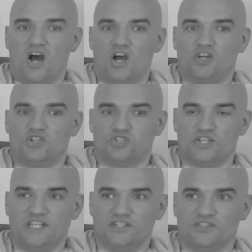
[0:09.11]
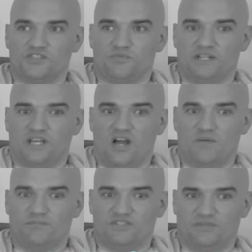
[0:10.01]
credence when it
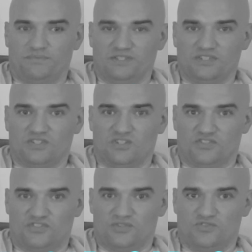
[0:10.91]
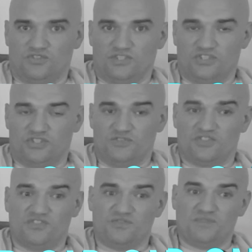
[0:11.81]
comes to political and social issues. Because
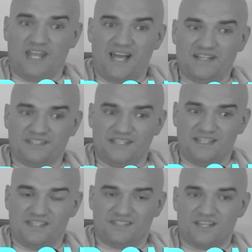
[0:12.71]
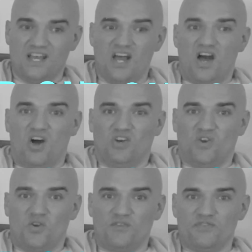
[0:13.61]
the reality is, a
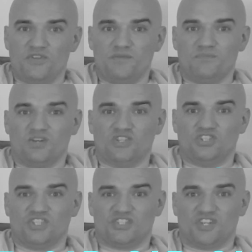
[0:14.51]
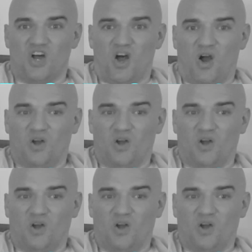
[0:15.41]
lot of them are just, a